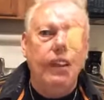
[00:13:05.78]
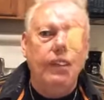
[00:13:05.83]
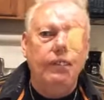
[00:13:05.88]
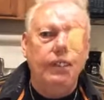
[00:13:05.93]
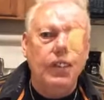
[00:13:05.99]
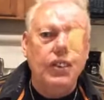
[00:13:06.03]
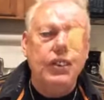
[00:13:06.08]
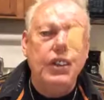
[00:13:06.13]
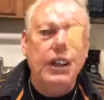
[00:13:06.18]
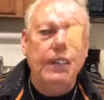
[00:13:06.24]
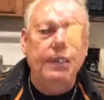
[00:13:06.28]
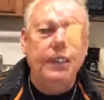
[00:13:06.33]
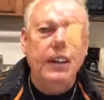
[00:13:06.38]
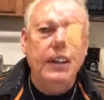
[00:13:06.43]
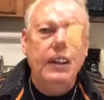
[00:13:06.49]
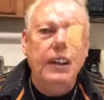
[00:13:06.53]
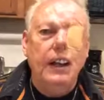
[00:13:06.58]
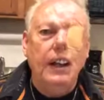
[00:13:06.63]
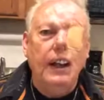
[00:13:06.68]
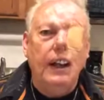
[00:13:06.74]
for
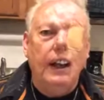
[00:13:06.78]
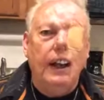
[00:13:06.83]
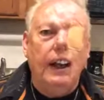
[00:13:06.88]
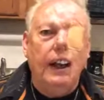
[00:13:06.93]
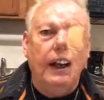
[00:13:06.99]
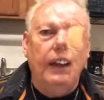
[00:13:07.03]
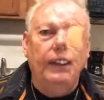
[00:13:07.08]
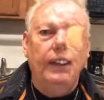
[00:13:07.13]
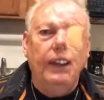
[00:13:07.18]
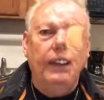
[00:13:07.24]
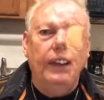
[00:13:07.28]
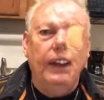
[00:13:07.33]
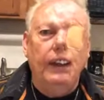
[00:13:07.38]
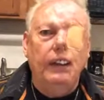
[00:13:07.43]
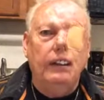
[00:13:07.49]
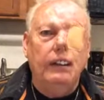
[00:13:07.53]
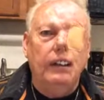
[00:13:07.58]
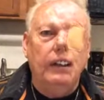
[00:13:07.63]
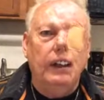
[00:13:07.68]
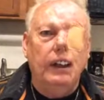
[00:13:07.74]
something, and then
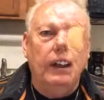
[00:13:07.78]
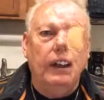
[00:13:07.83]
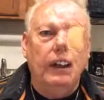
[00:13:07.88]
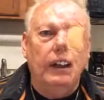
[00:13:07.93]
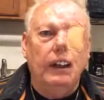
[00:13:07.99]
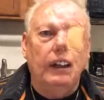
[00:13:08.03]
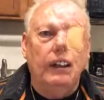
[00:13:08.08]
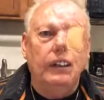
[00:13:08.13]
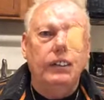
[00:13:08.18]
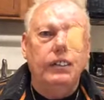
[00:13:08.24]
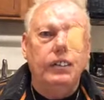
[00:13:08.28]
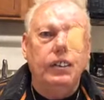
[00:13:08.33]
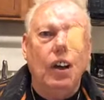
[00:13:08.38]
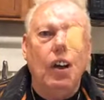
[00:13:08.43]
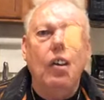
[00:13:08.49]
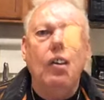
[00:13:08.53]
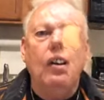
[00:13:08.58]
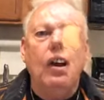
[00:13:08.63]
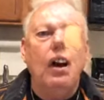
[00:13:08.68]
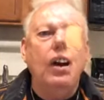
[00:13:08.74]
they'll
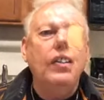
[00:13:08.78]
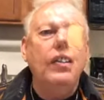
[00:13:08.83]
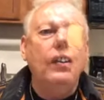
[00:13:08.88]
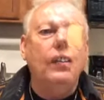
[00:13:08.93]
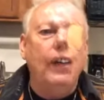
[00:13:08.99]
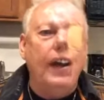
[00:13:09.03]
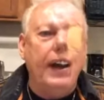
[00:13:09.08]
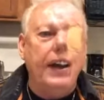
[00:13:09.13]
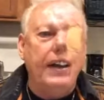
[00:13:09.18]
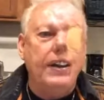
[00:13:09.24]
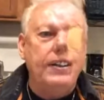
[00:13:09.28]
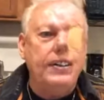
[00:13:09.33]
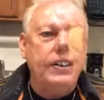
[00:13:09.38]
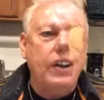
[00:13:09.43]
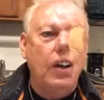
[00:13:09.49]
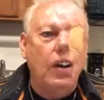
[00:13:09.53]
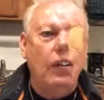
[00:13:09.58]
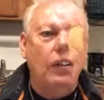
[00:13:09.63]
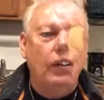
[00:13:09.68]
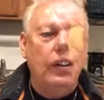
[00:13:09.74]
talk otherwise.
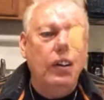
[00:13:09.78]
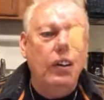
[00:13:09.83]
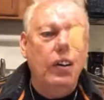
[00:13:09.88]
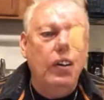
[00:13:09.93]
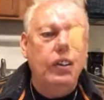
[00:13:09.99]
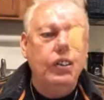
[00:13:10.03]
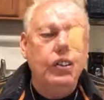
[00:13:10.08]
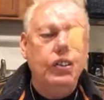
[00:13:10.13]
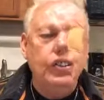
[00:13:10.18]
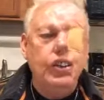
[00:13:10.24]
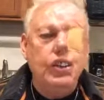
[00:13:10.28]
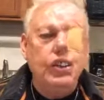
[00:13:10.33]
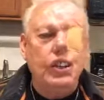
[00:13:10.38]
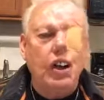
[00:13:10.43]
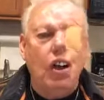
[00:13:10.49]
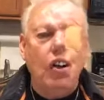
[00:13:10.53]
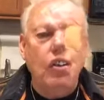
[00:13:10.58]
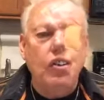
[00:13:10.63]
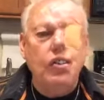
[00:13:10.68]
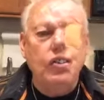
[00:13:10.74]
Well, you just
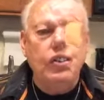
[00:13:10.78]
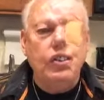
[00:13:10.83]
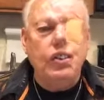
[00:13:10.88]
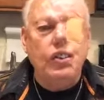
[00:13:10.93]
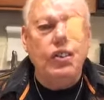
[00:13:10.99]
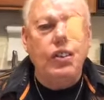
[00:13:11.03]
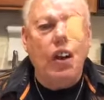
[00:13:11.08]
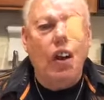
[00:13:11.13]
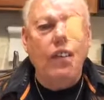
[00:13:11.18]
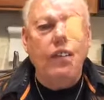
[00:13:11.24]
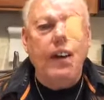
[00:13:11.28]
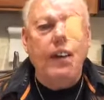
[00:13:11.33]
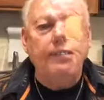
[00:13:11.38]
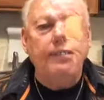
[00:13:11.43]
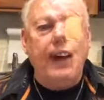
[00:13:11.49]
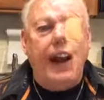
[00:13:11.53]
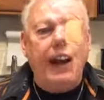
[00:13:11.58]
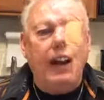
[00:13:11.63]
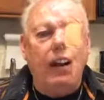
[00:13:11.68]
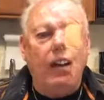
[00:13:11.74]
called your servant
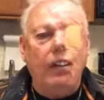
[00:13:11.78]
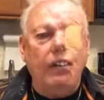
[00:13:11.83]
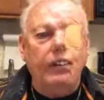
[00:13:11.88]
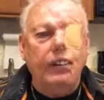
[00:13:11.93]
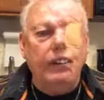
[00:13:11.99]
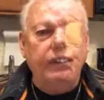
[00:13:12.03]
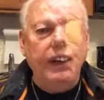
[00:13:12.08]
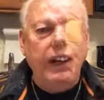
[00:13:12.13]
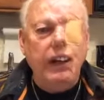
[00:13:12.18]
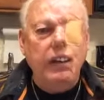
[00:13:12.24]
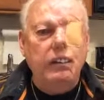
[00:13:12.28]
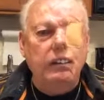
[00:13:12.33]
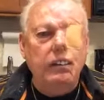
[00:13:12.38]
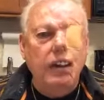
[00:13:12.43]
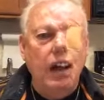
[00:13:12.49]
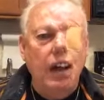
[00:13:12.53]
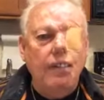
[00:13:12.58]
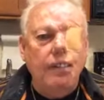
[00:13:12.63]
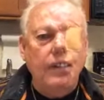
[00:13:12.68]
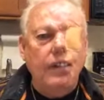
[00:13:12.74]
back off the field
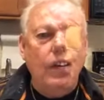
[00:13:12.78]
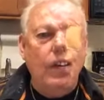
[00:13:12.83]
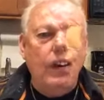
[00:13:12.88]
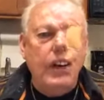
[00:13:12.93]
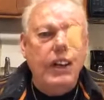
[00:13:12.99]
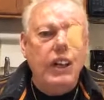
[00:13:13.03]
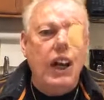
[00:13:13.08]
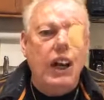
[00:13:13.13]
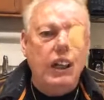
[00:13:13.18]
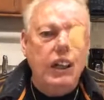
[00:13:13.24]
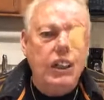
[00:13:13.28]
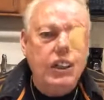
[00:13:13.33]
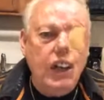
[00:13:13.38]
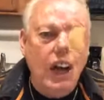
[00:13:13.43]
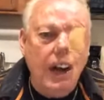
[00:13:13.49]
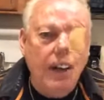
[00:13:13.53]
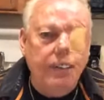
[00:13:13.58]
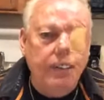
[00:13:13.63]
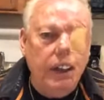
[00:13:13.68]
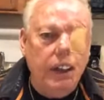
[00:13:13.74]
before he got his
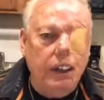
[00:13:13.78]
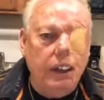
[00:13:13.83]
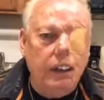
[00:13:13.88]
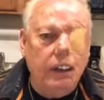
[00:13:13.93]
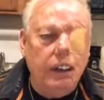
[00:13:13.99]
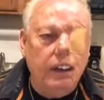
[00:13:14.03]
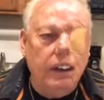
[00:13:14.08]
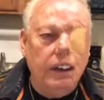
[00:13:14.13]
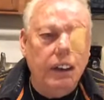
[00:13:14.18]
job done.